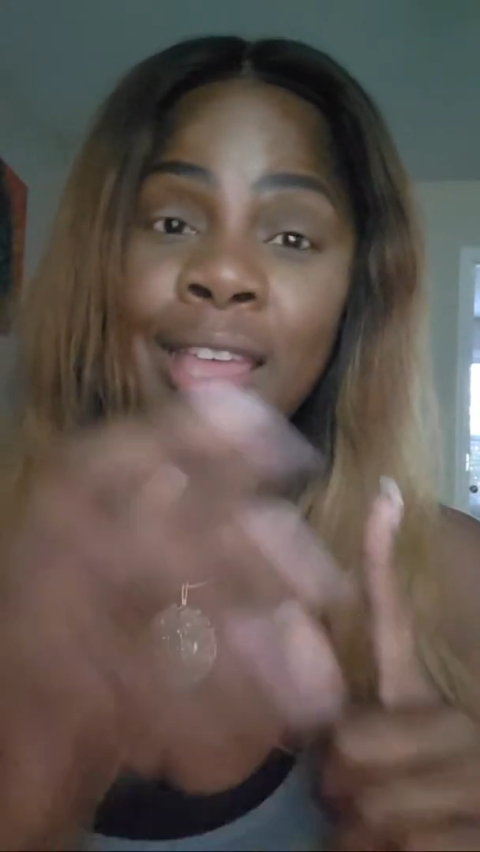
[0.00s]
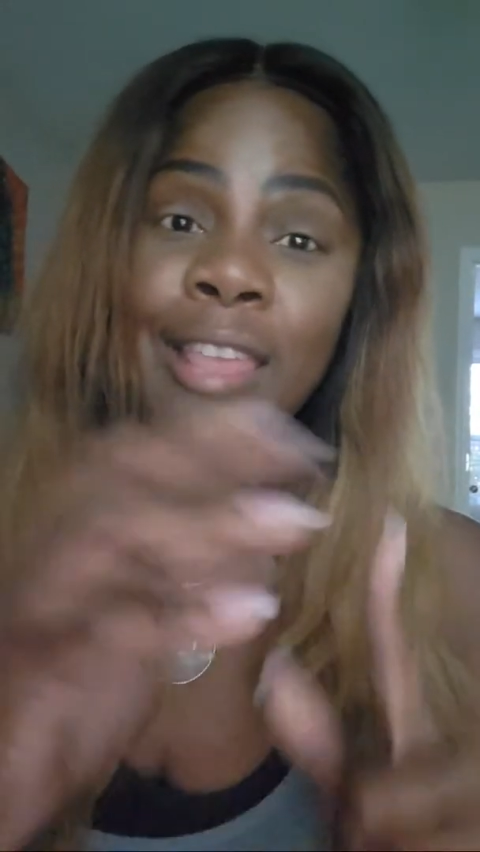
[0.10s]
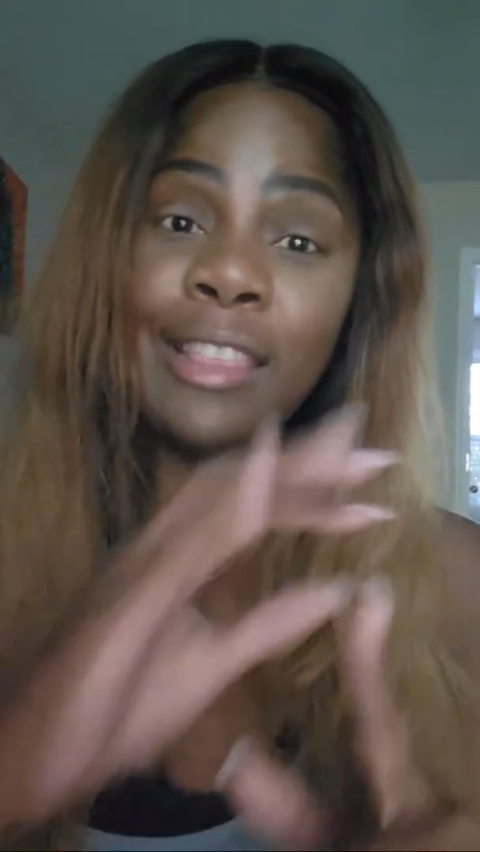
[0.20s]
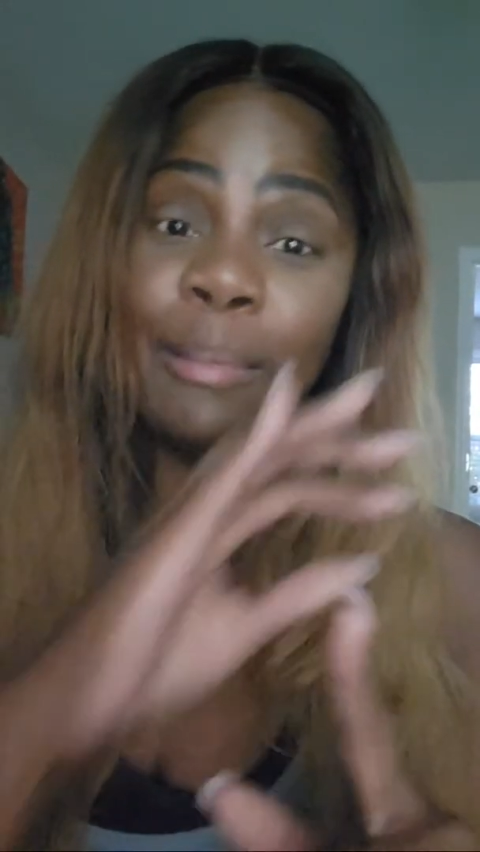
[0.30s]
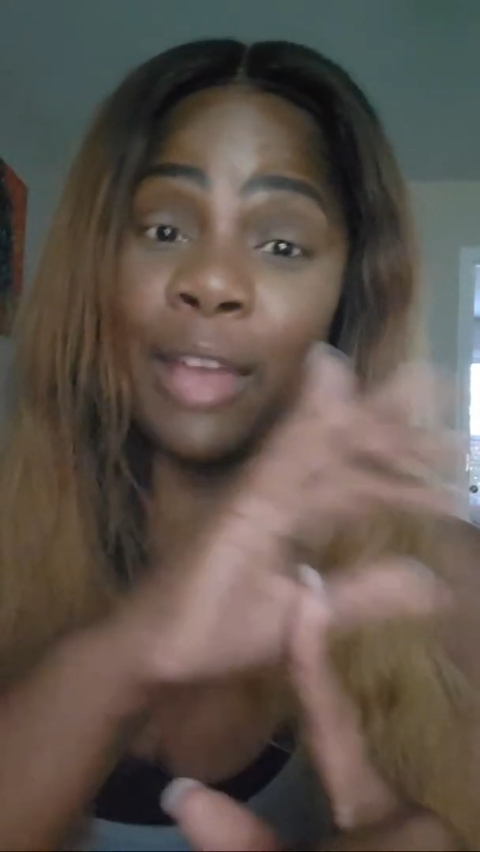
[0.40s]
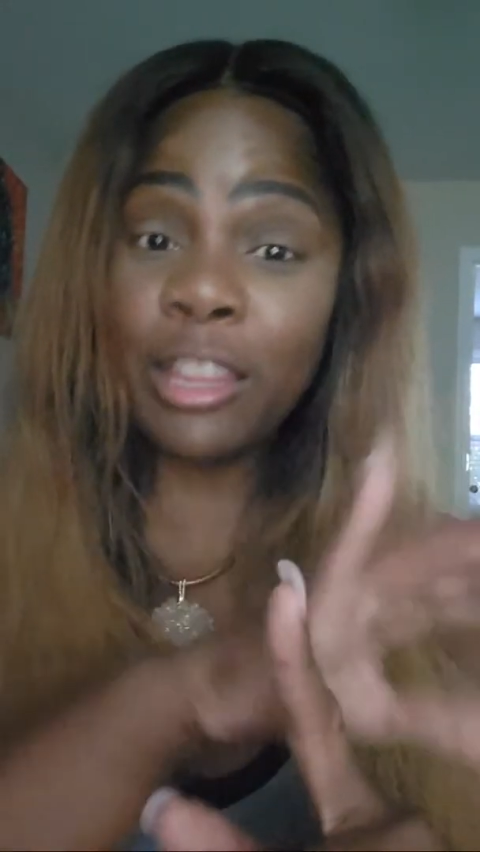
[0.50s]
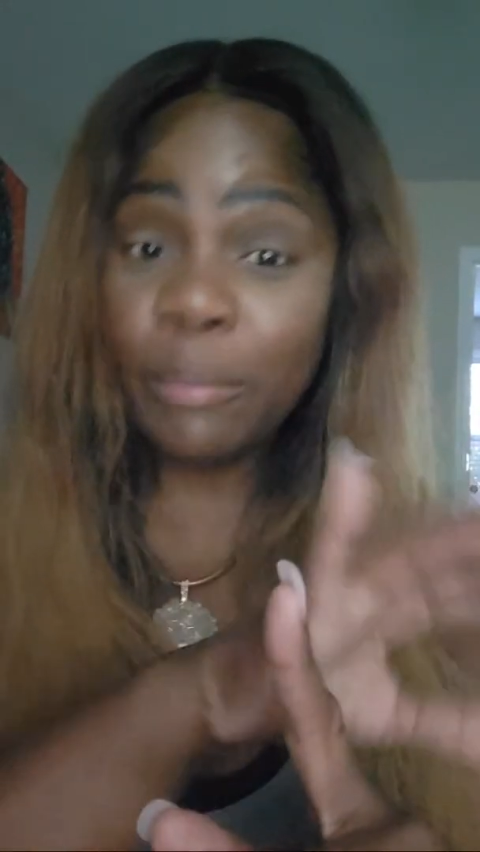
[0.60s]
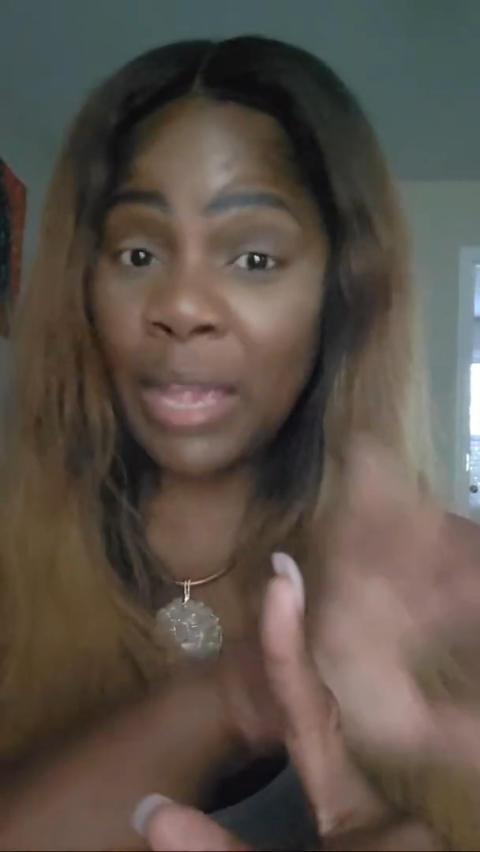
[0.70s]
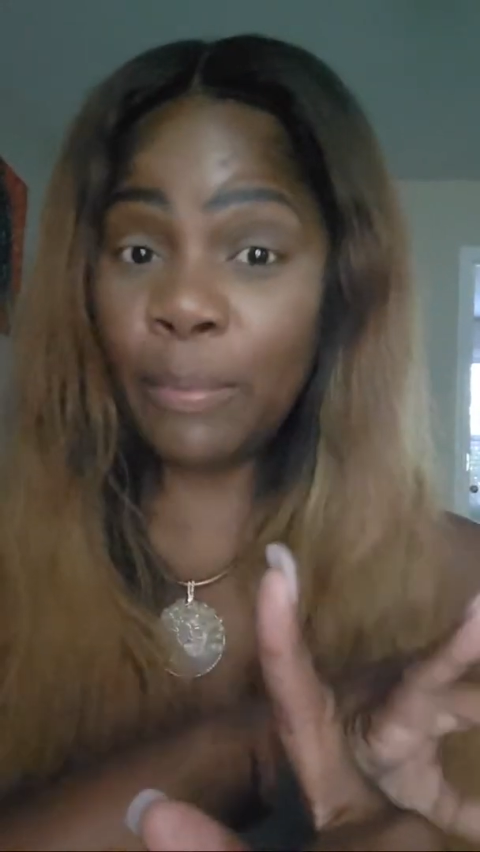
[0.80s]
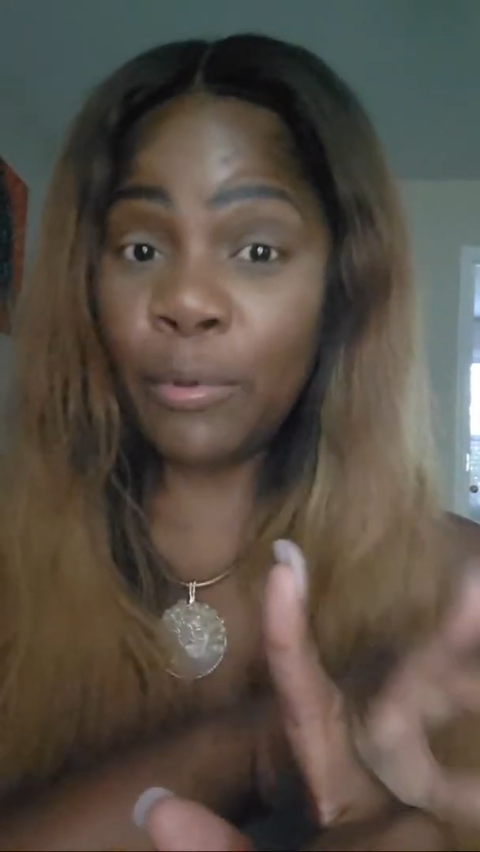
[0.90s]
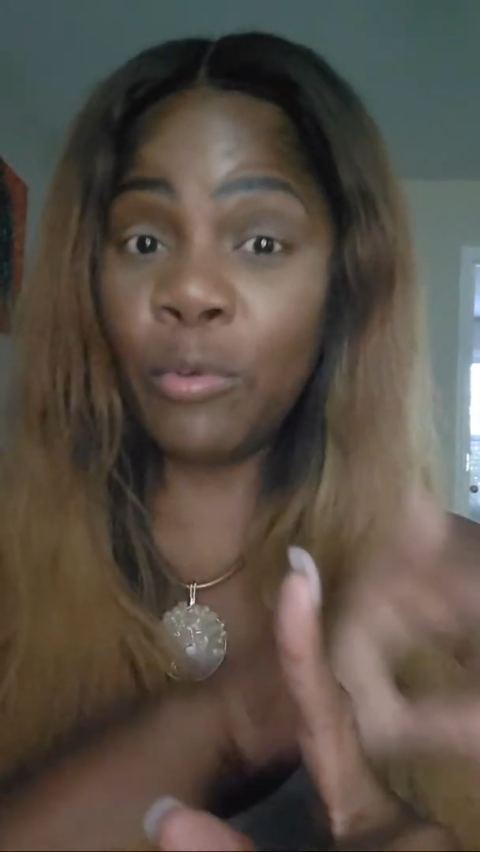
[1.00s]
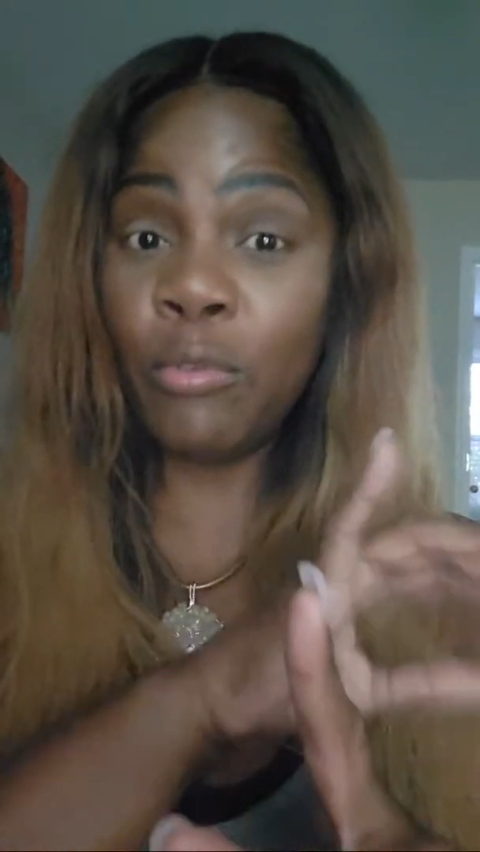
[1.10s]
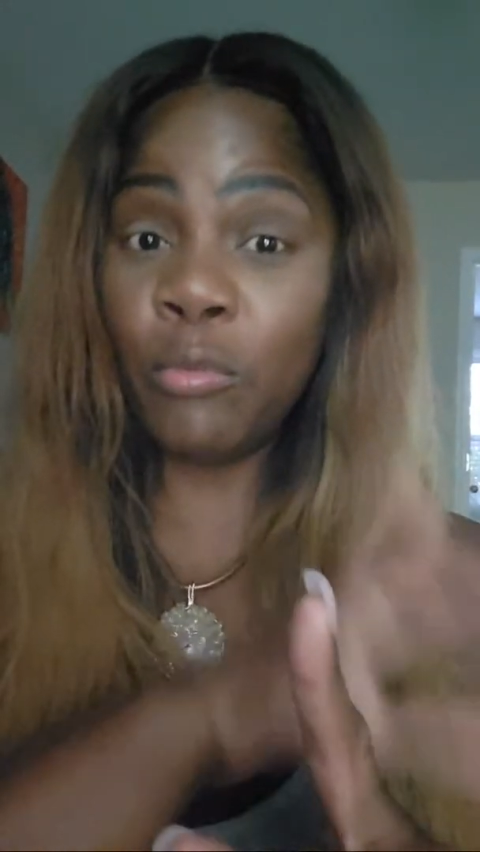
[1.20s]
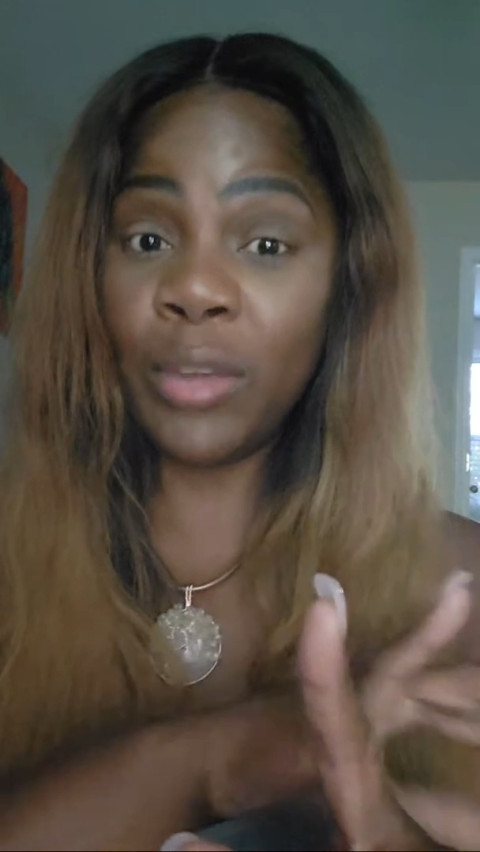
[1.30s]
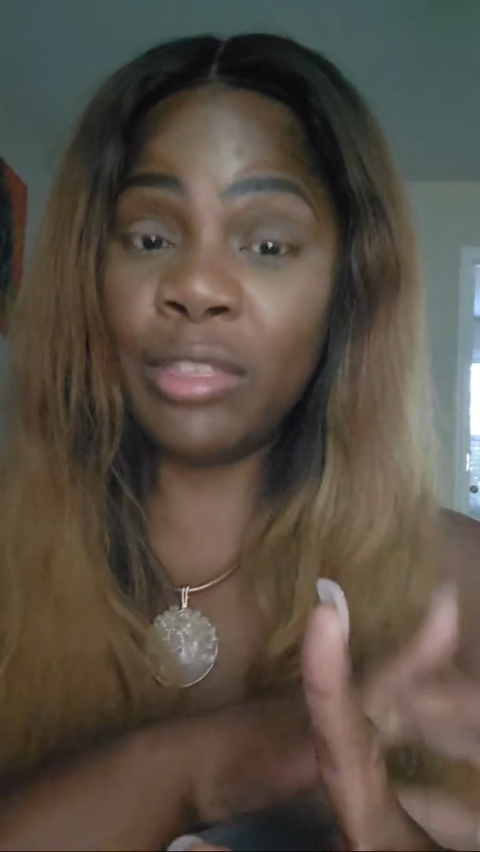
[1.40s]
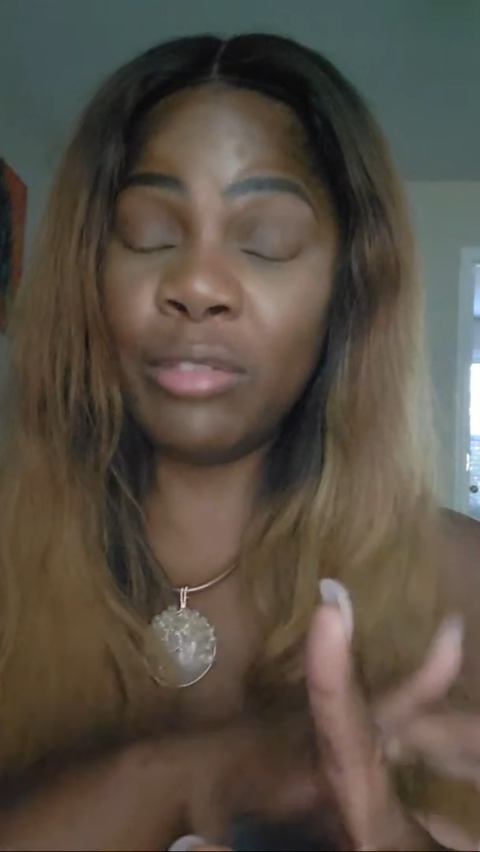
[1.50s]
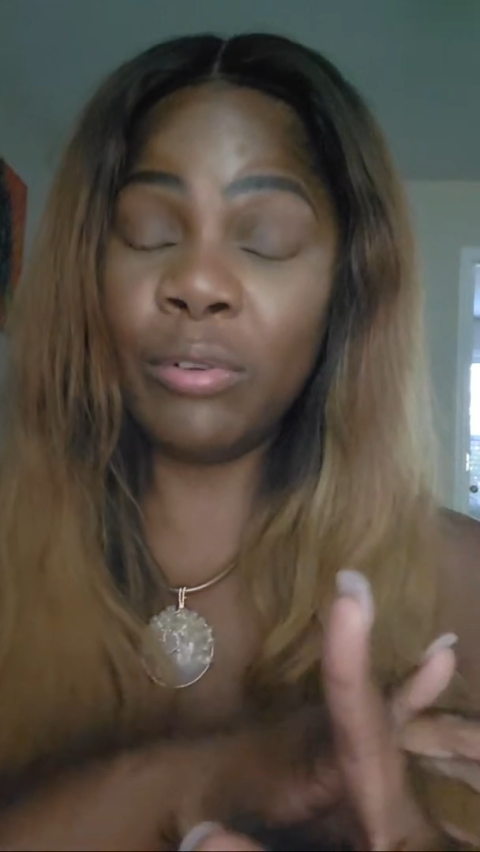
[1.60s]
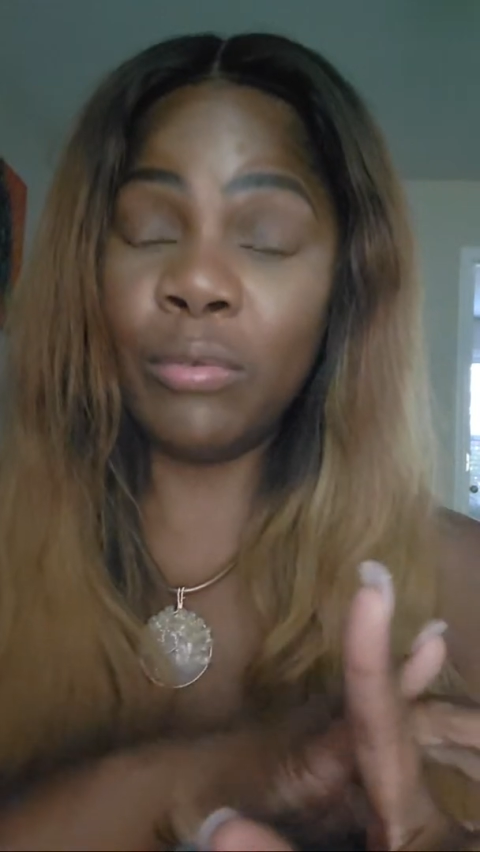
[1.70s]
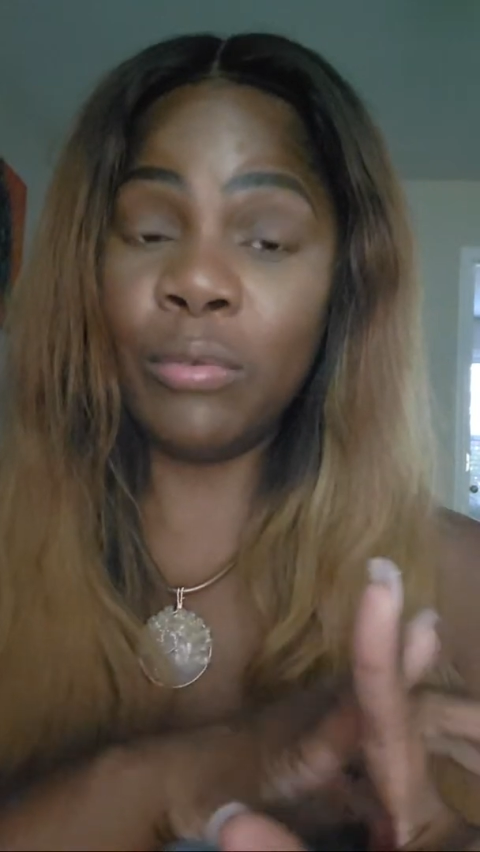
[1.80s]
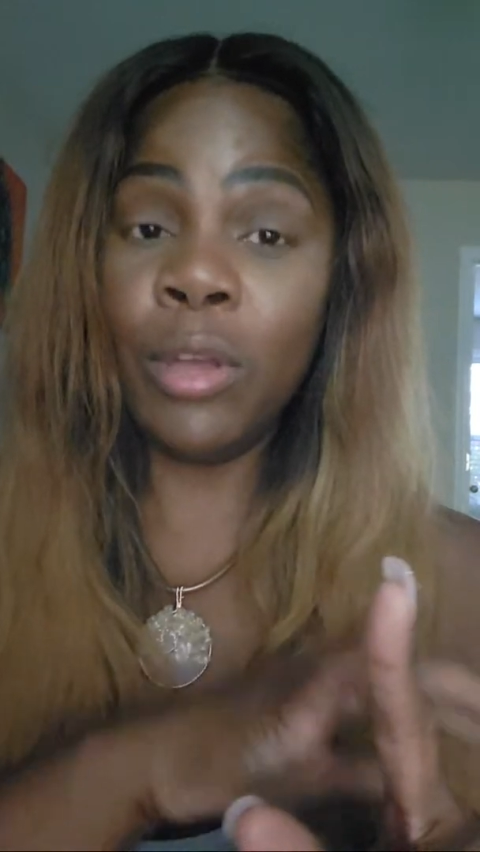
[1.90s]
that the other people who went
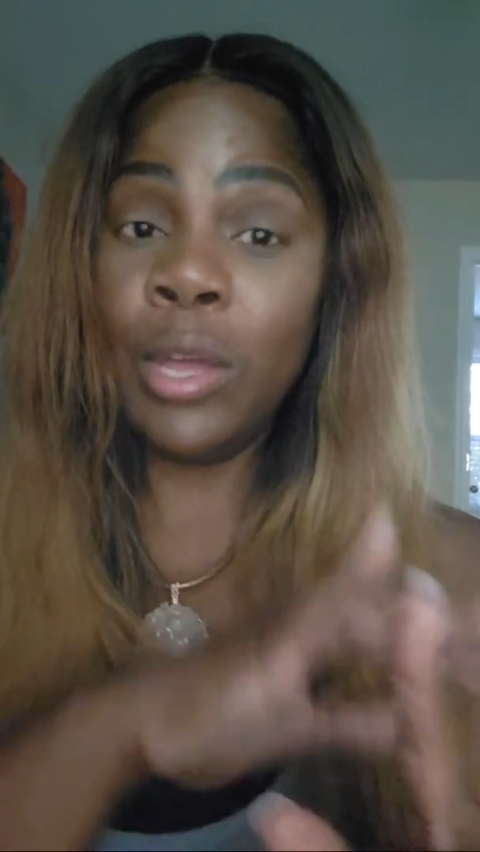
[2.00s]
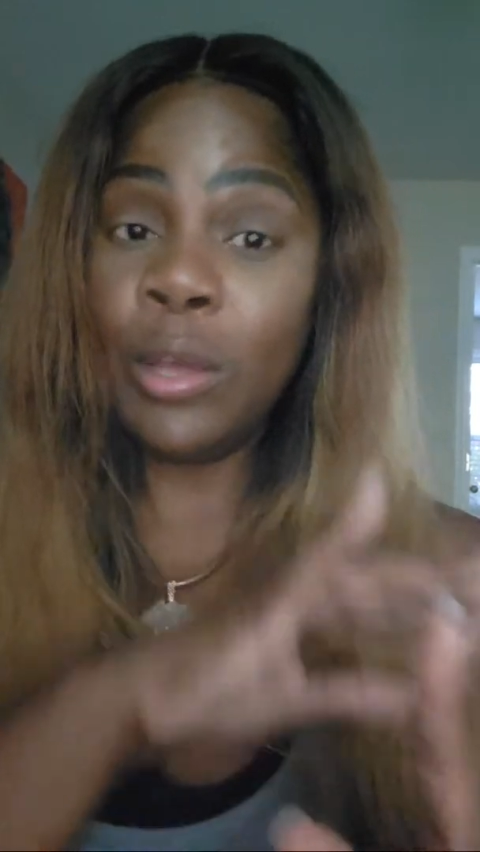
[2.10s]
through,